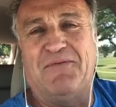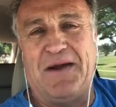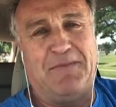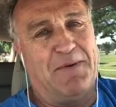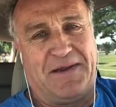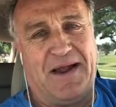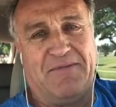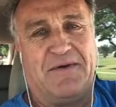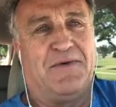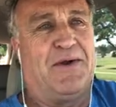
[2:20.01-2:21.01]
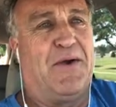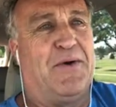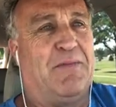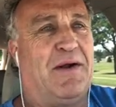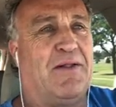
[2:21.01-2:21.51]
anybody I've ever known
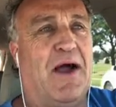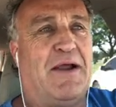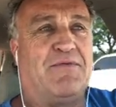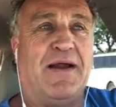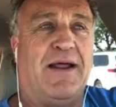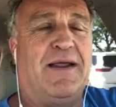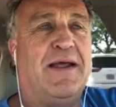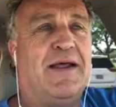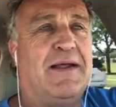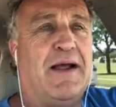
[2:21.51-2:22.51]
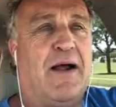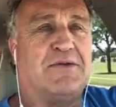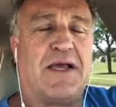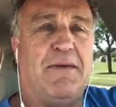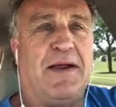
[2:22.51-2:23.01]
in my life, and I, I was
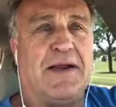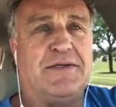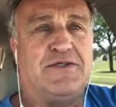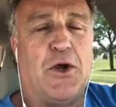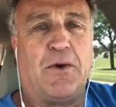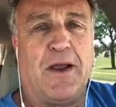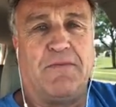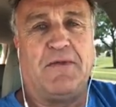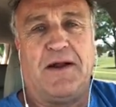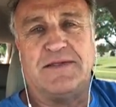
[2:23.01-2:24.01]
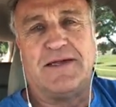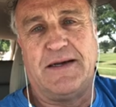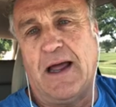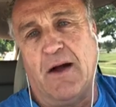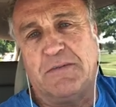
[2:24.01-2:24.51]
going to make a joke after that and say,
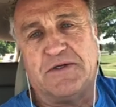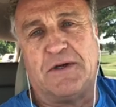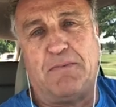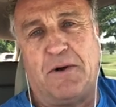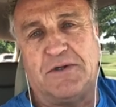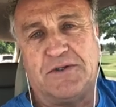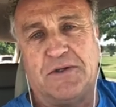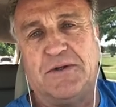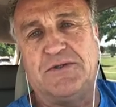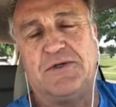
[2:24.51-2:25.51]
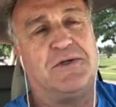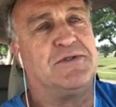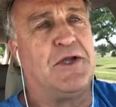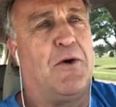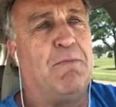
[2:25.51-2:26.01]
no, I'm just a partial loser.
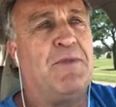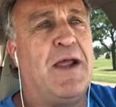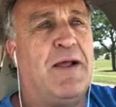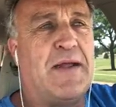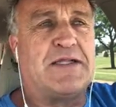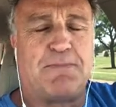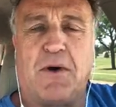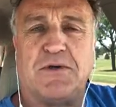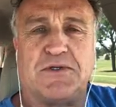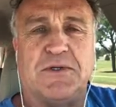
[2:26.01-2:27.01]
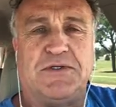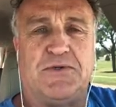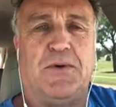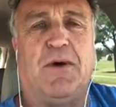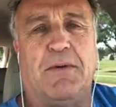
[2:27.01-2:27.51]
So that's partially
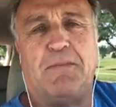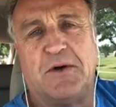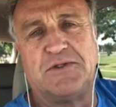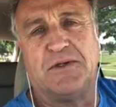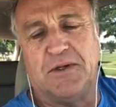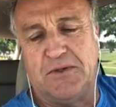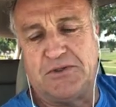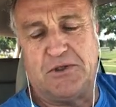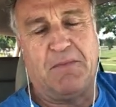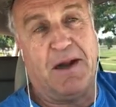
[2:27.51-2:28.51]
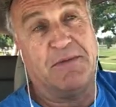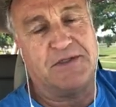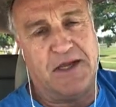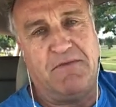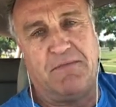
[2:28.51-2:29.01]
true. I'm a partial loser, but I'm a
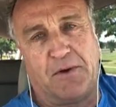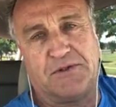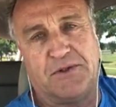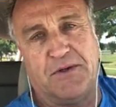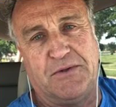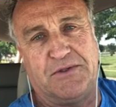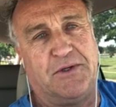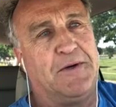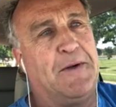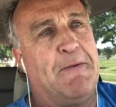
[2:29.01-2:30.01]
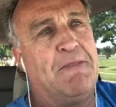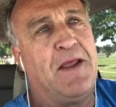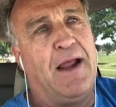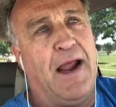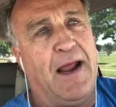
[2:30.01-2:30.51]
saved partial loser.
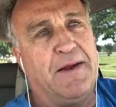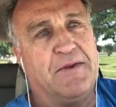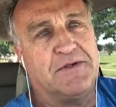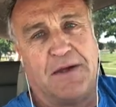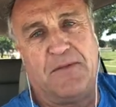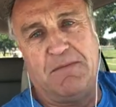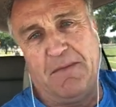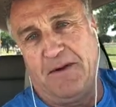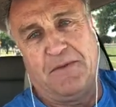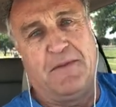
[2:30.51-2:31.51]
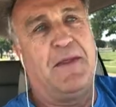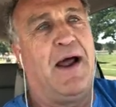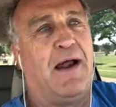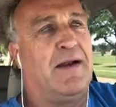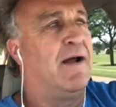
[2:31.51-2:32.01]
And there's nothing better than
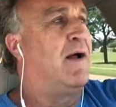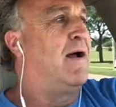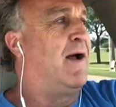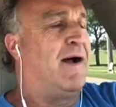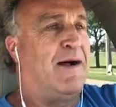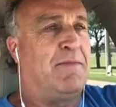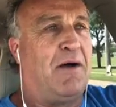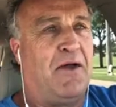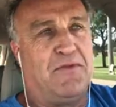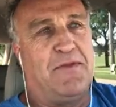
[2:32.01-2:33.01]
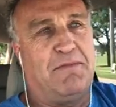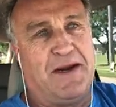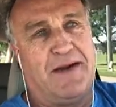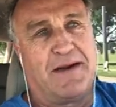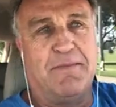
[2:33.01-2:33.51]
that um, other than
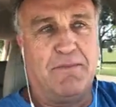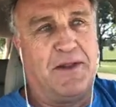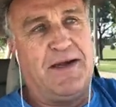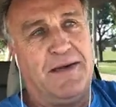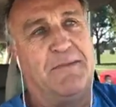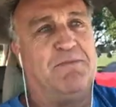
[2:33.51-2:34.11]
being a complete